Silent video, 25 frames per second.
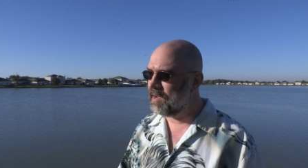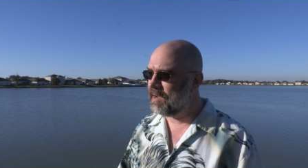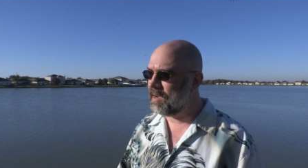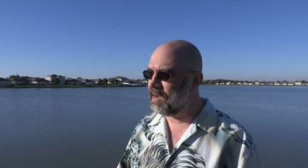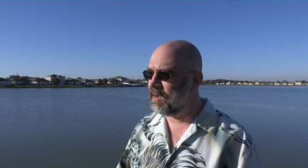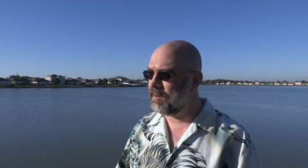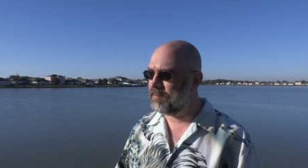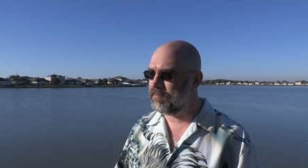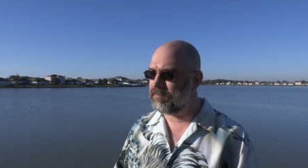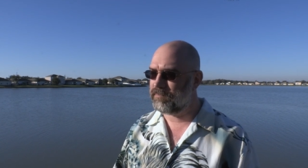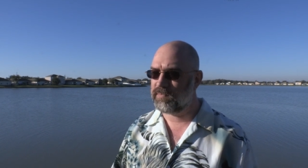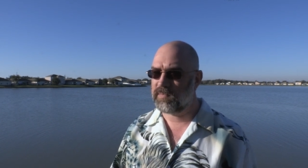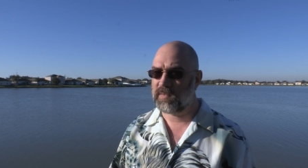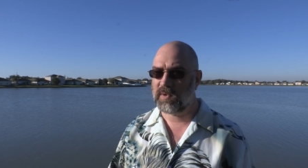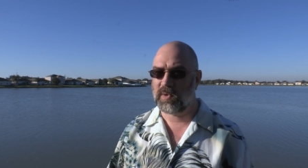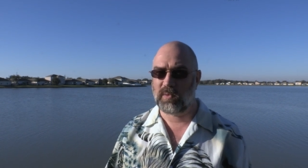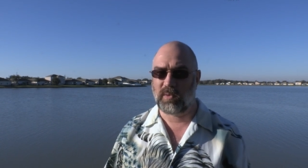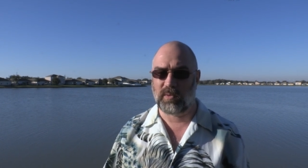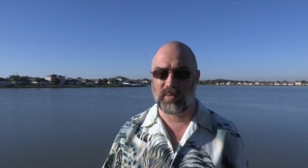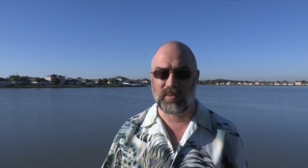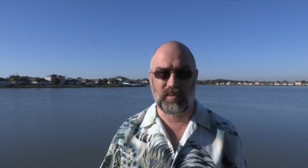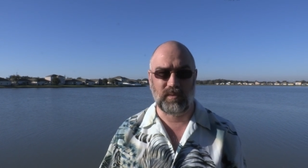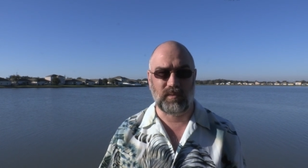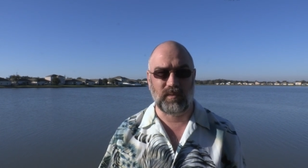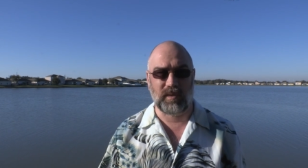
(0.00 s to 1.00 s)
Um,
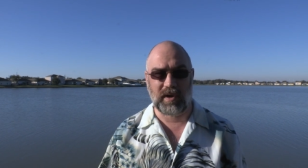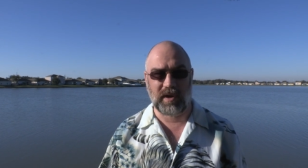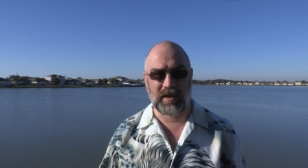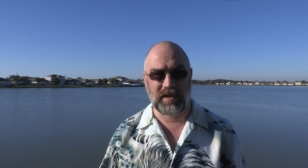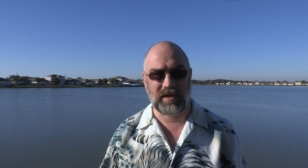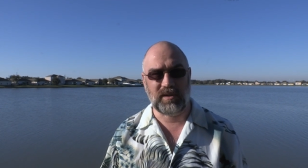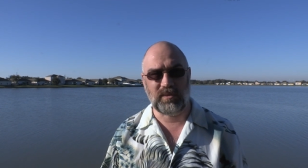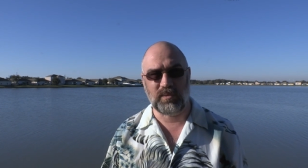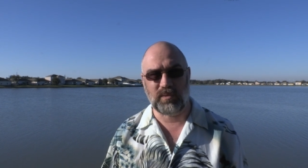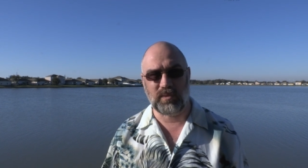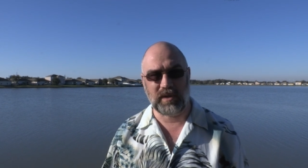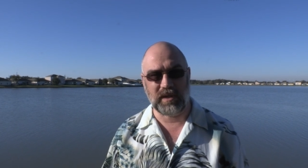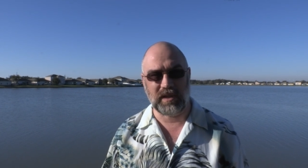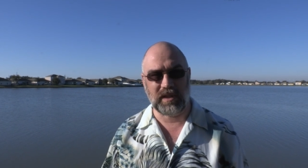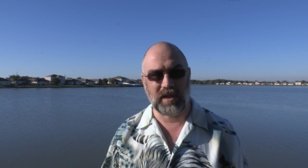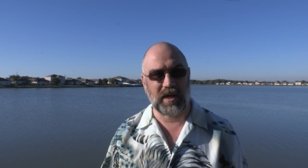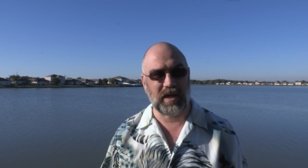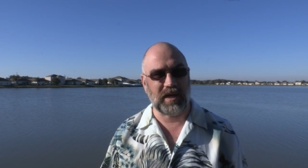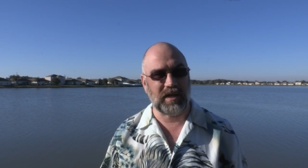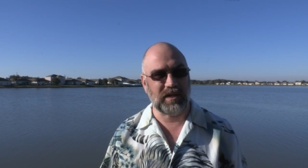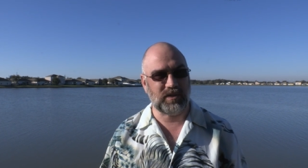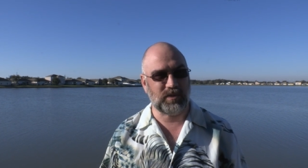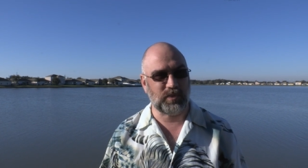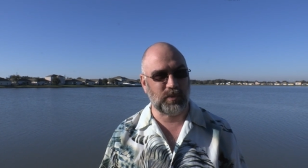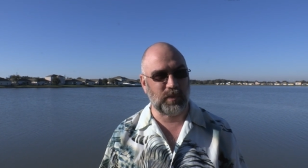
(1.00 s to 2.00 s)
what I didn't
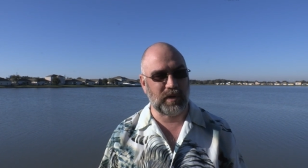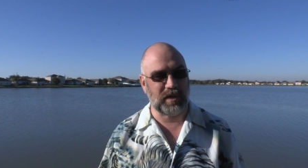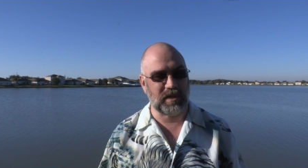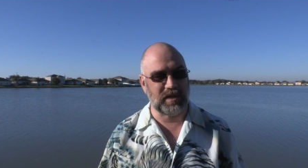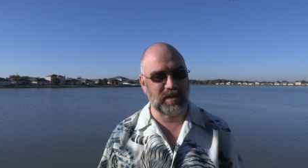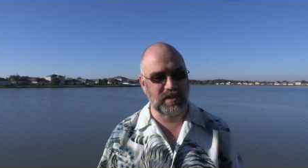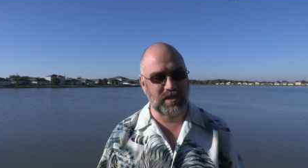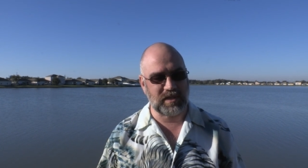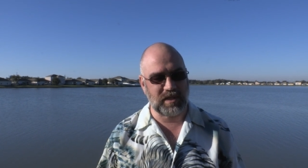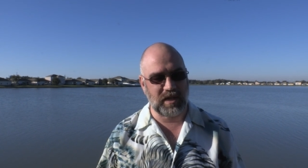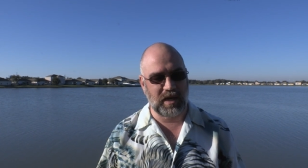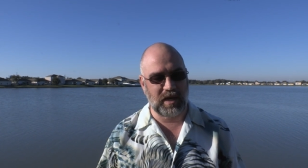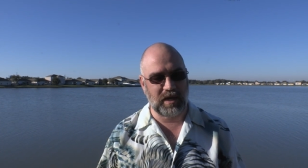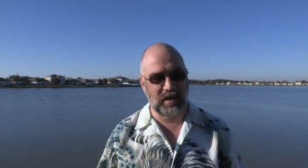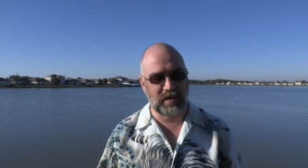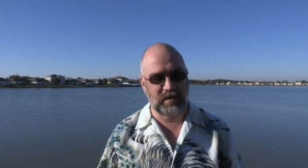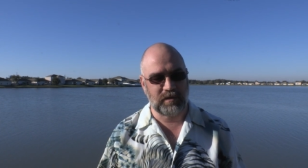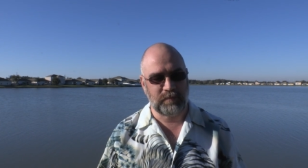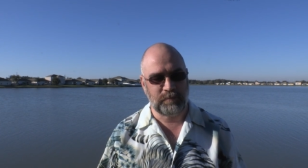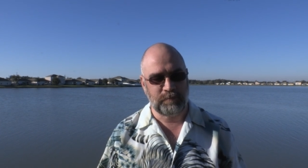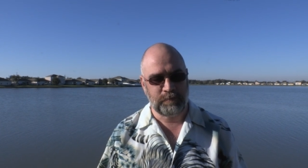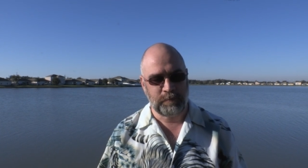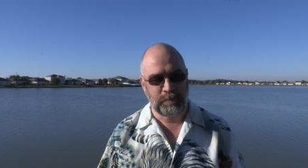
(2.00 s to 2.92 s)
realize was that